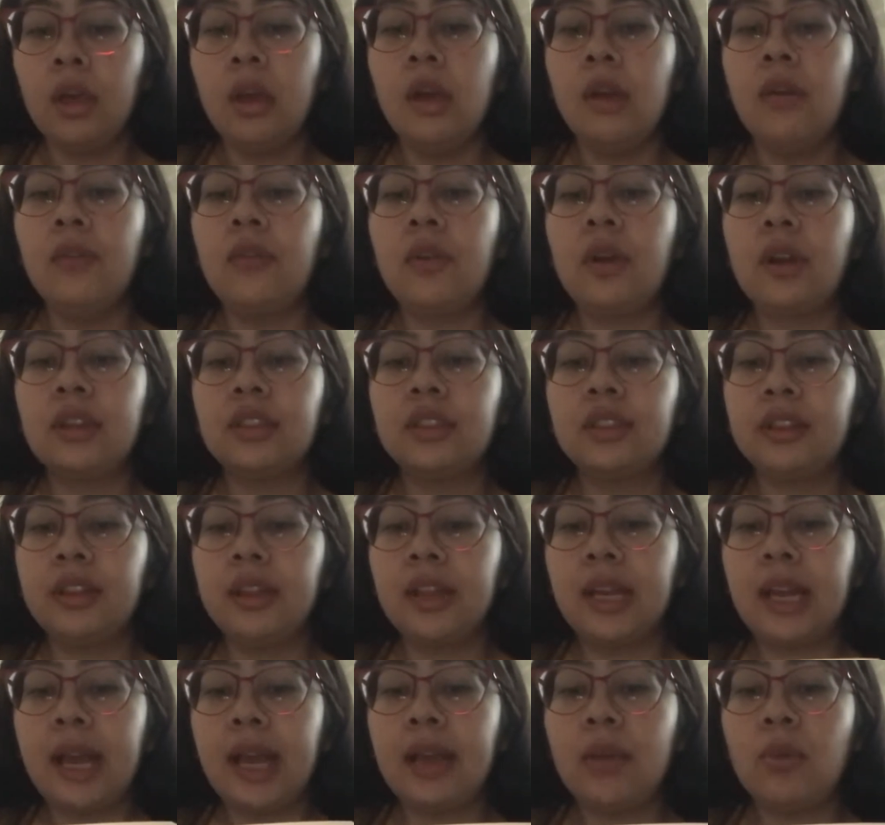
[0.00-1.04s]
Far into
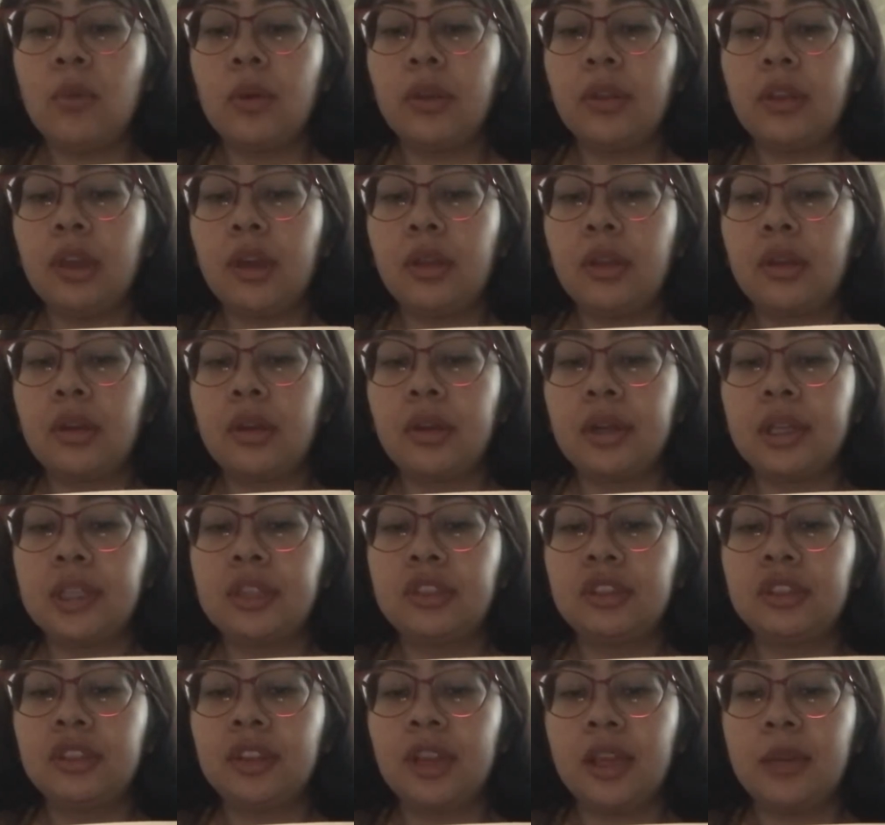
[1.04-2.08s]
the night, while the other
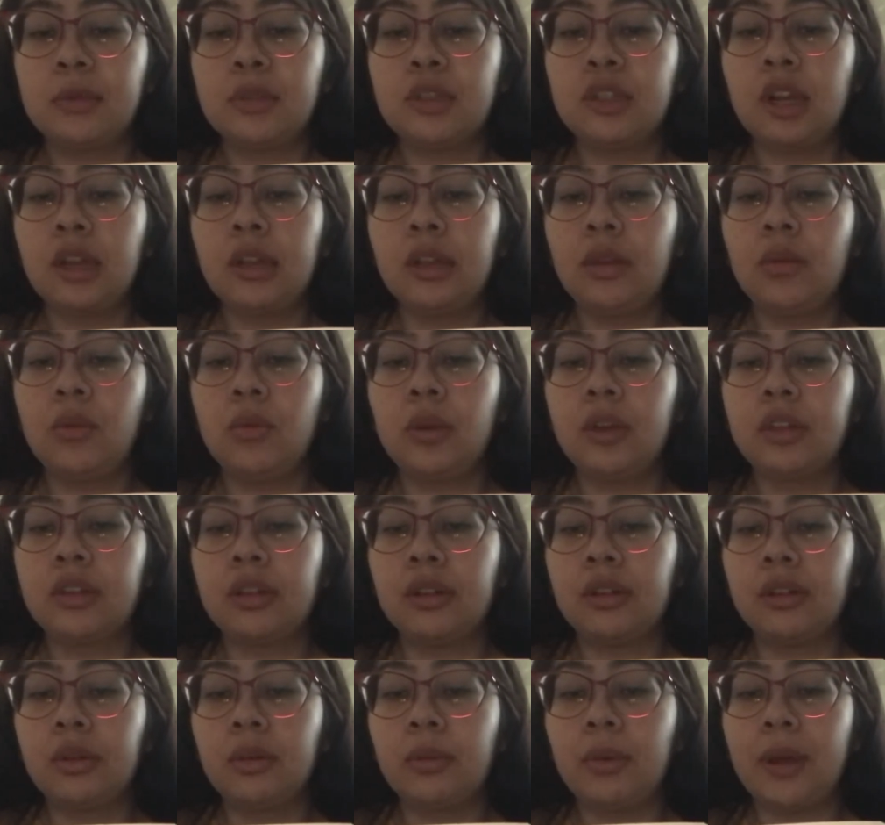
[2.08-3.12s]
creatures slept, Charlotte worked
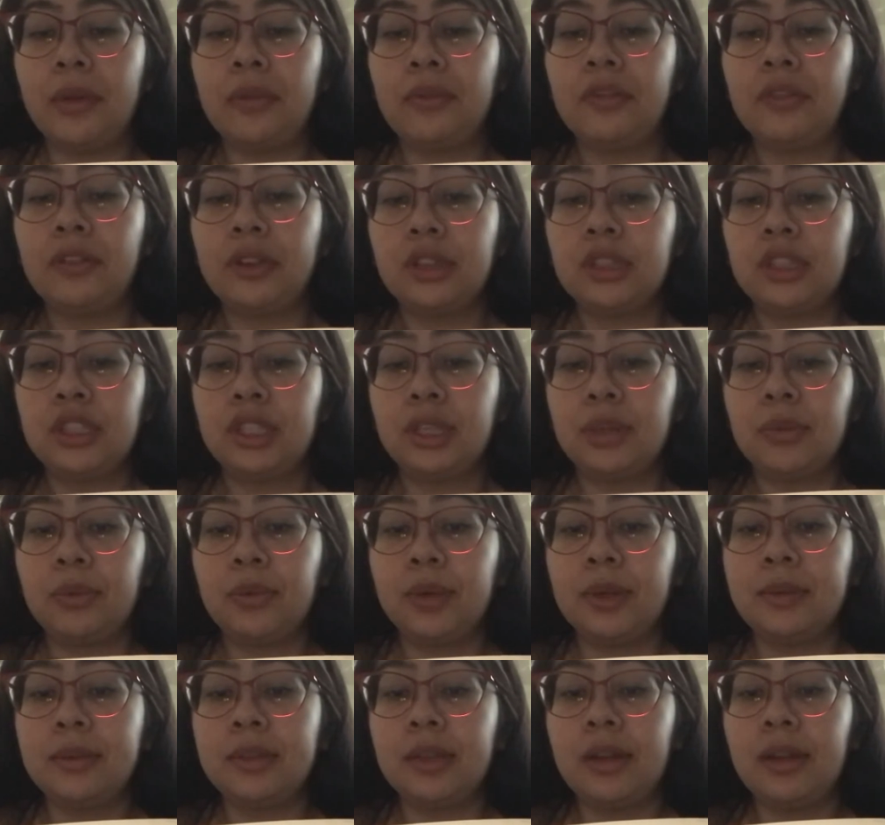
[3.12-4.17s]
on her web. First, she
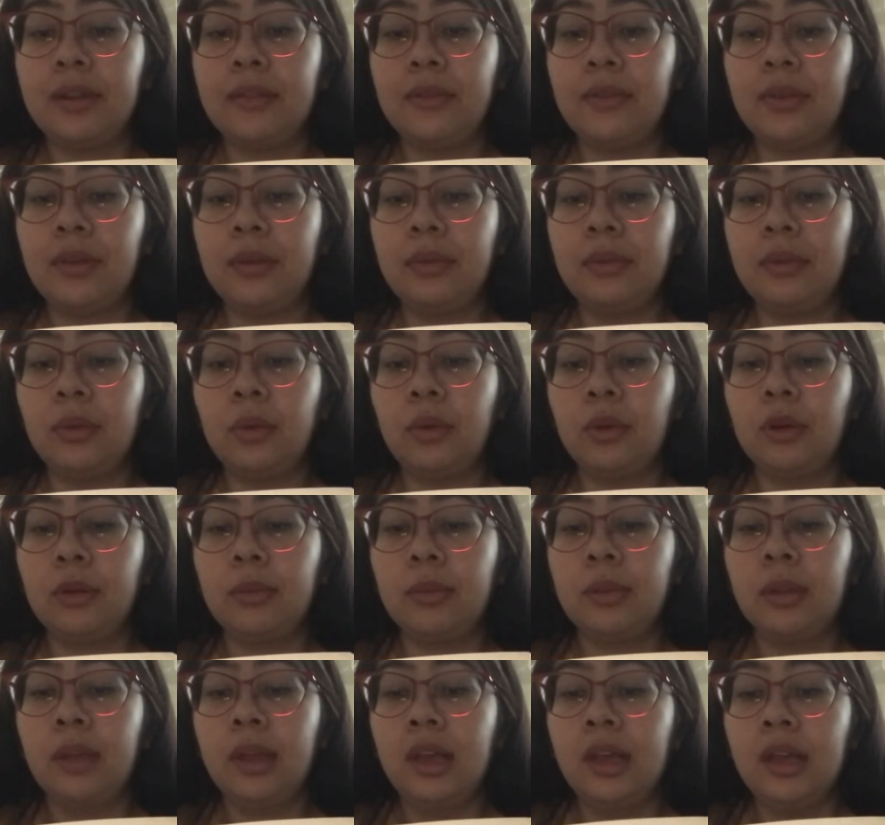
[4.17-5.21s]
ripped out a few of the
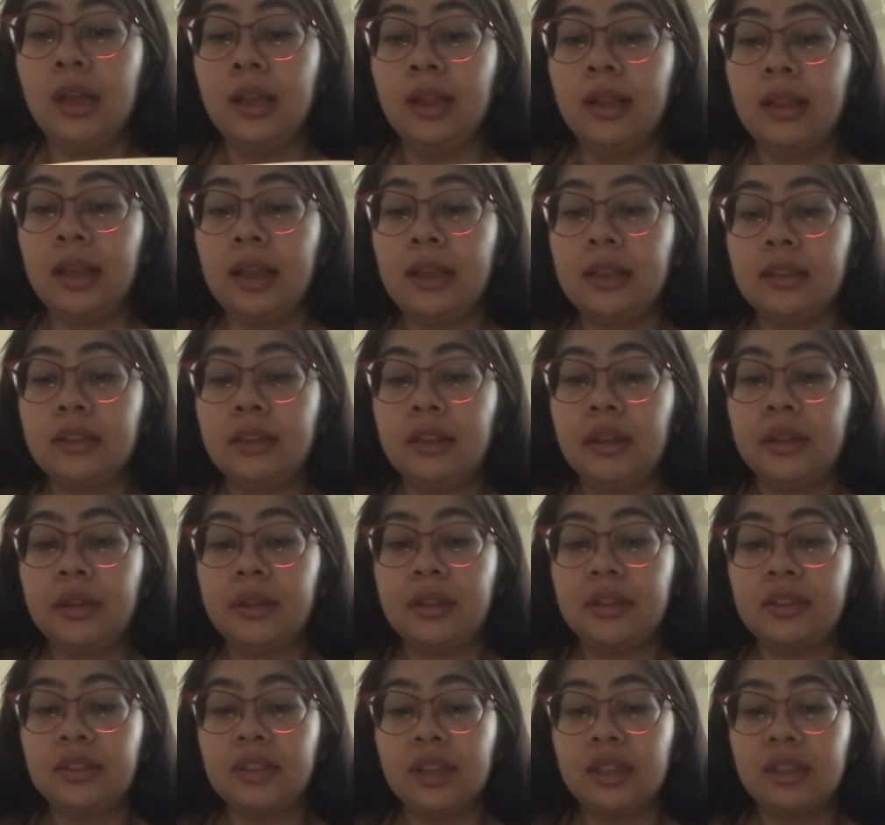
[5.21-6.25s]
orb lines near
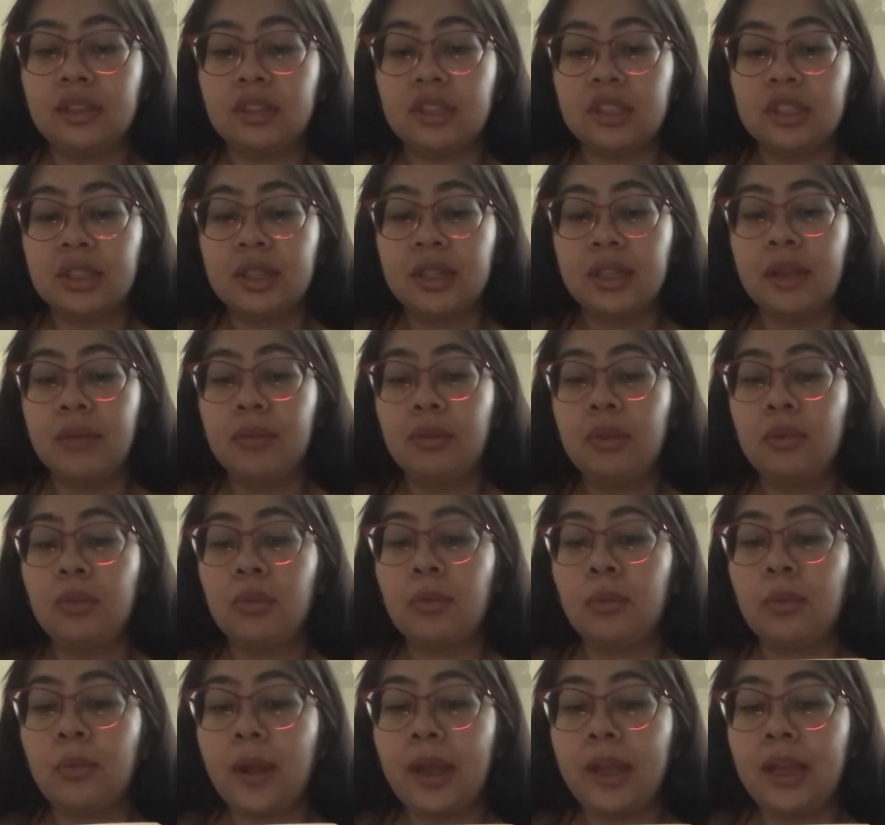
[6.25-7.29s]
the center. She left the
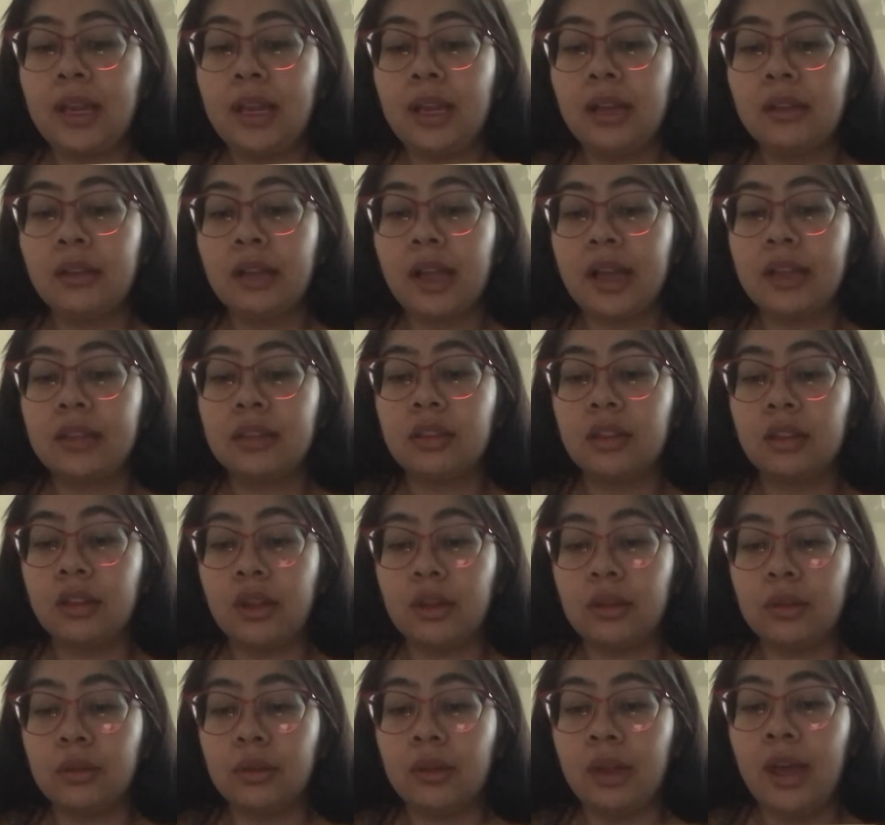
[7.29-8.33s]
radial lines
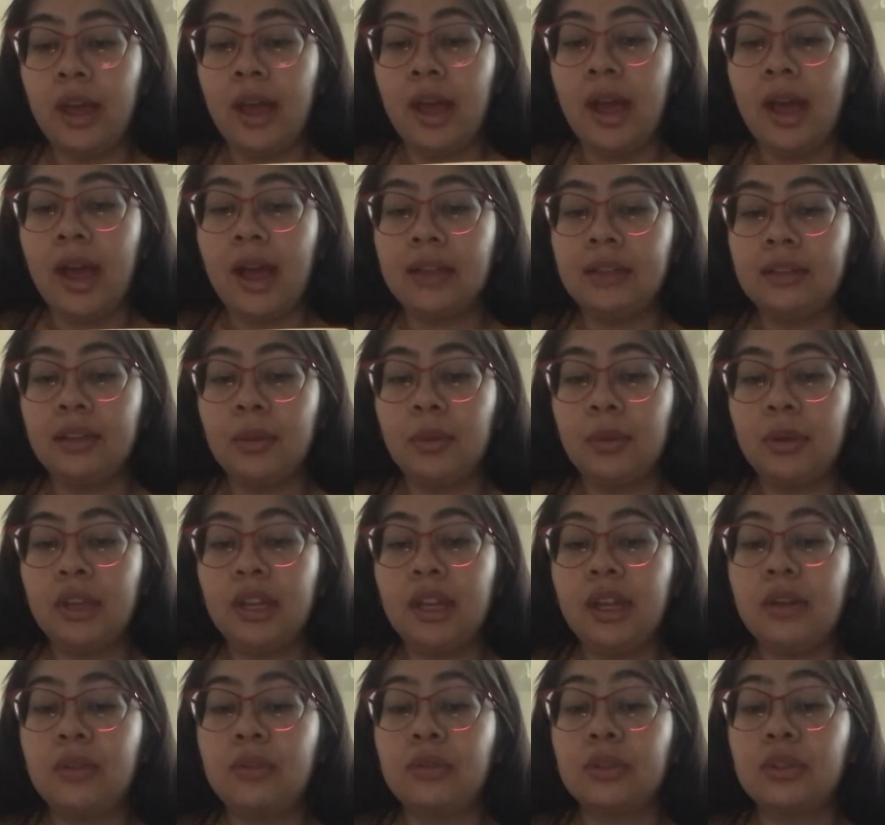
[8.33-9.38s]
alone, as they were
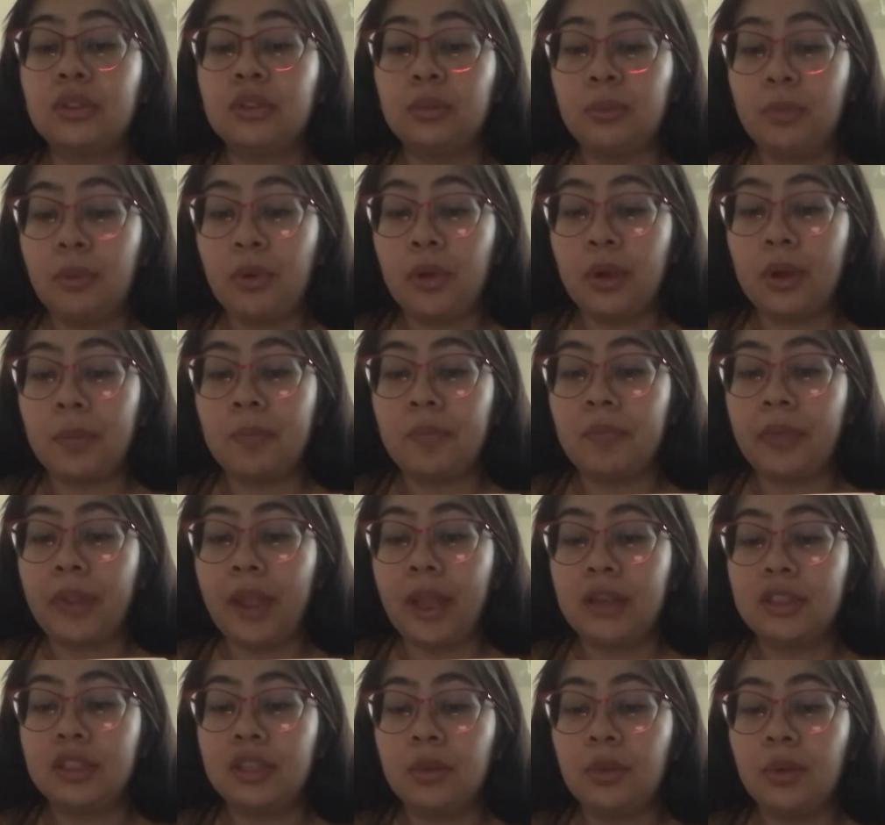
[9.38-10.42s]
needed for support.
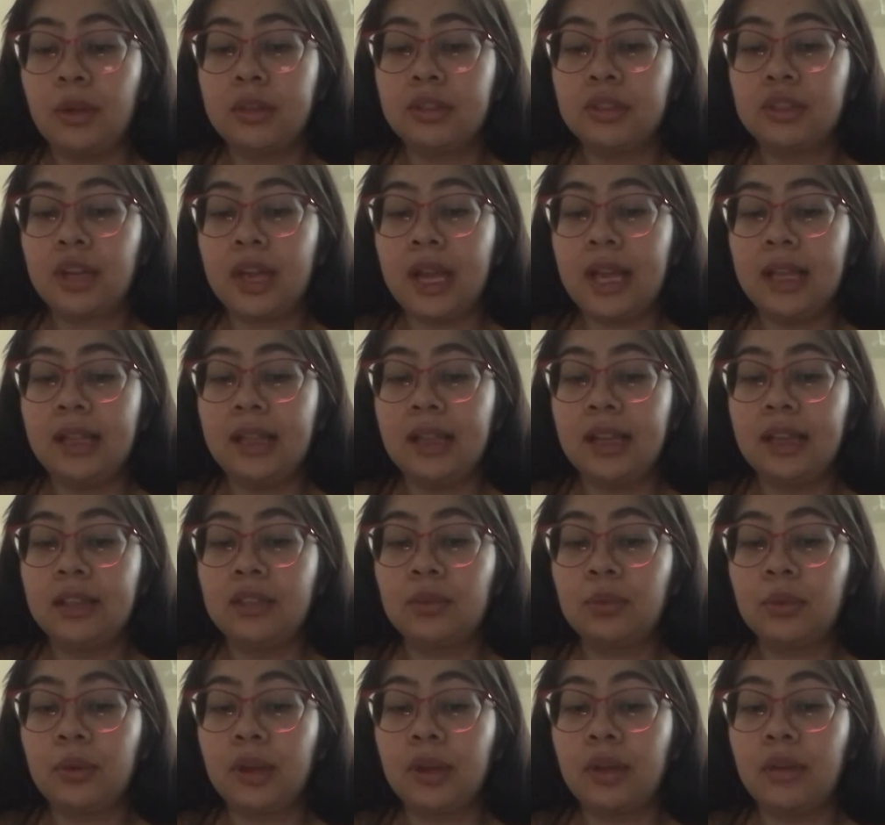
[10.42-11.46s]
As she worked, her 8
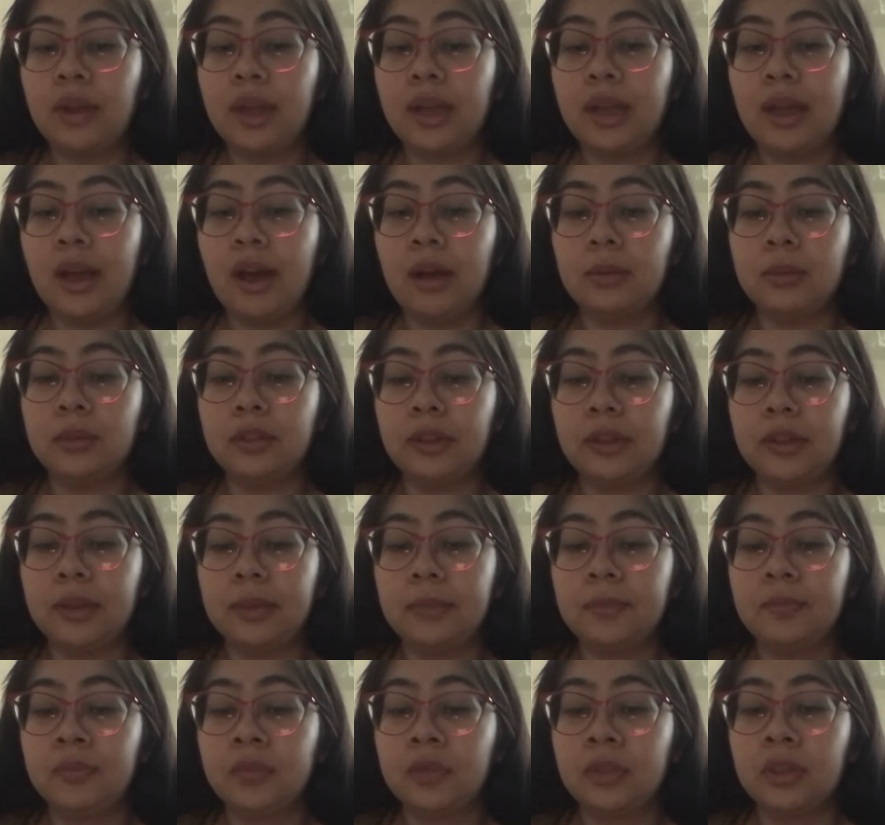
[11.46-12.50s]
legs were a great help to
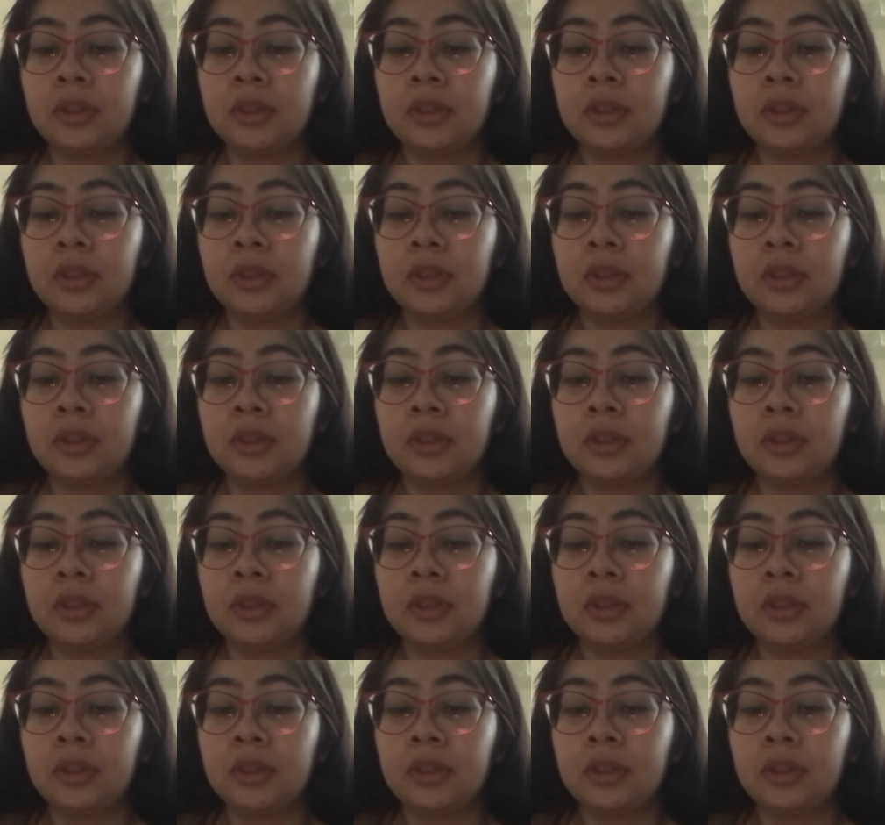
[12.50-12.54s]
her.